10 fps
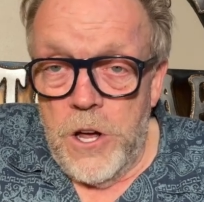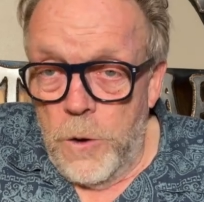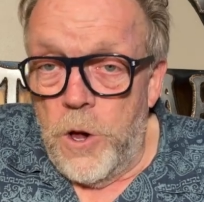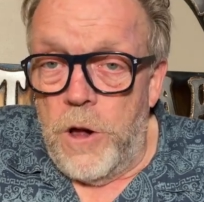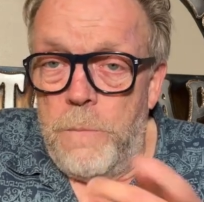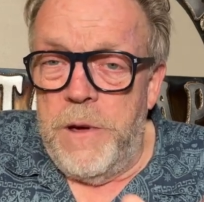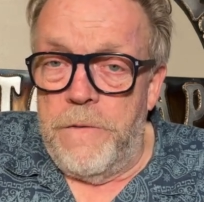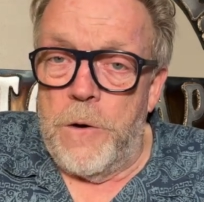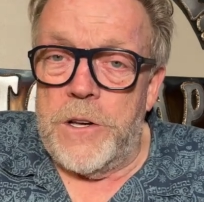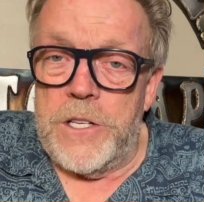We'll all be
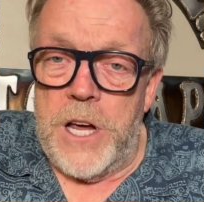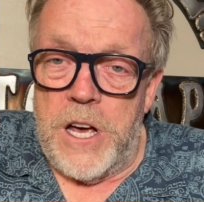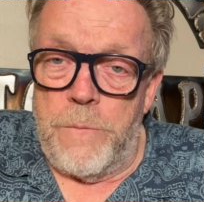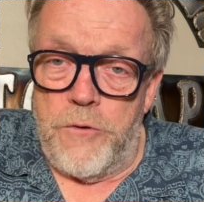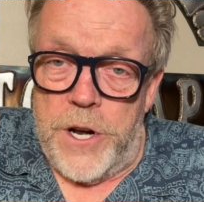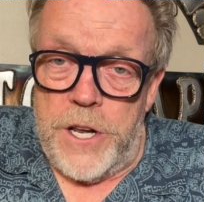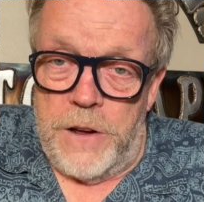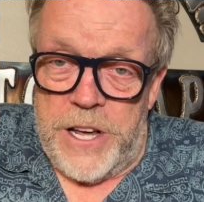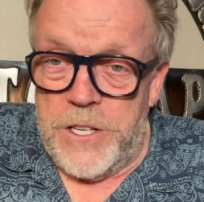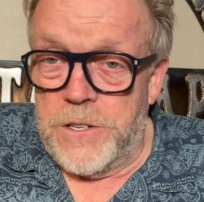focusing on
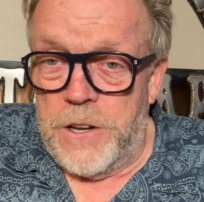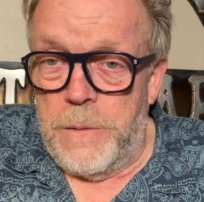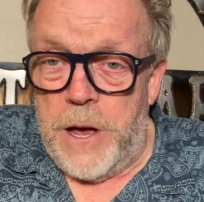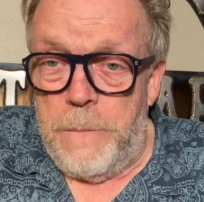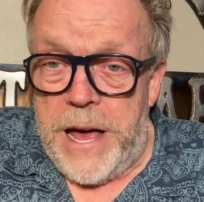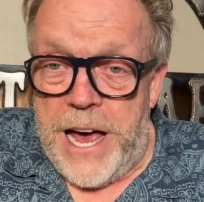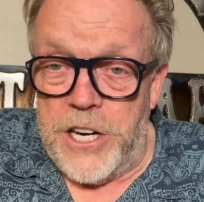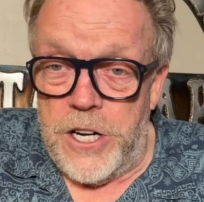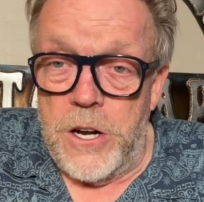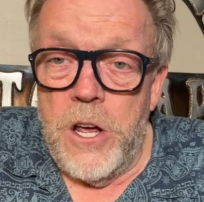printing as a
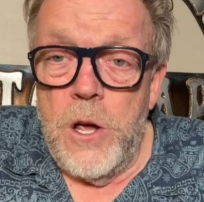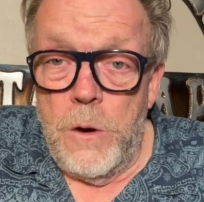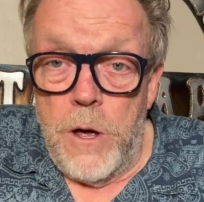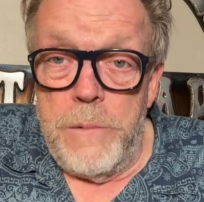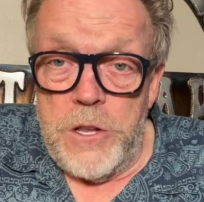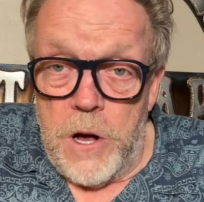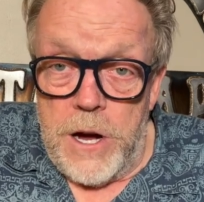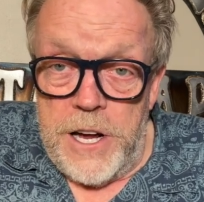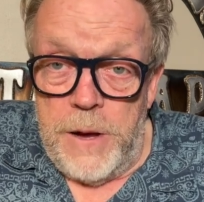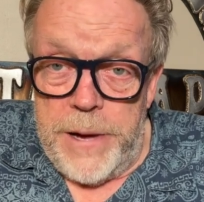passion. We'll all be
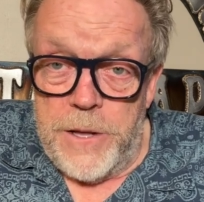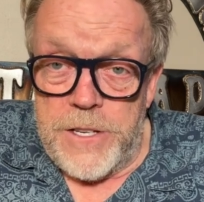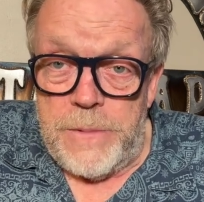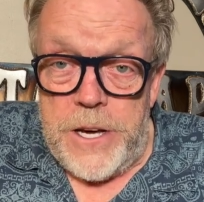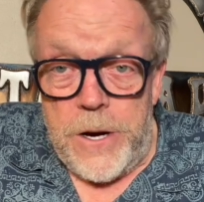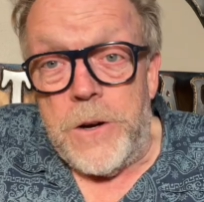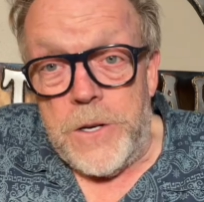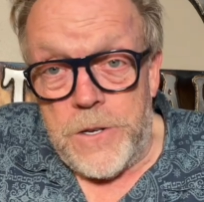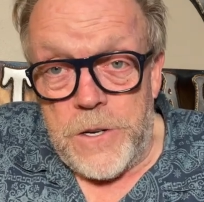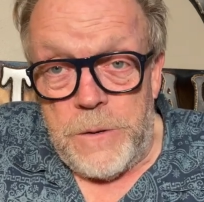talking about some gear
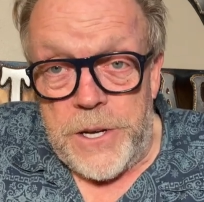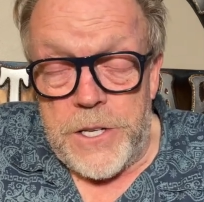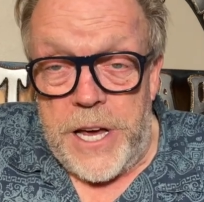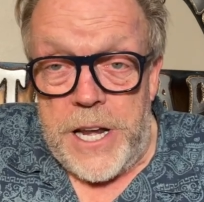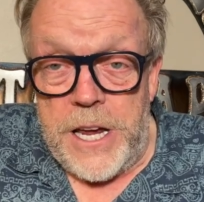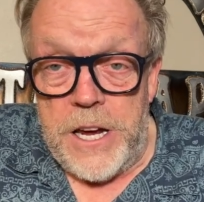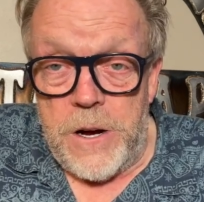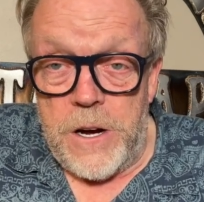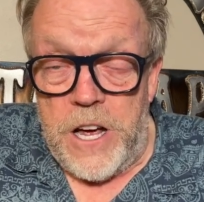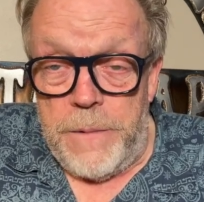because there's some exciting
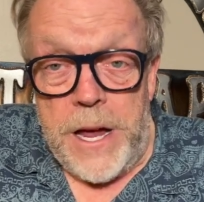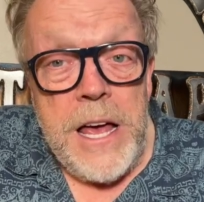gear coming.